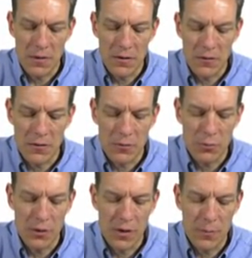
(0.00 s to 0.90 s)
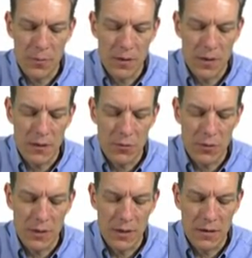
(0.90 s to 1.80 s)
is split up
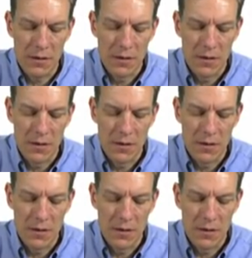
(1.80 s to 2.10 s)
equally.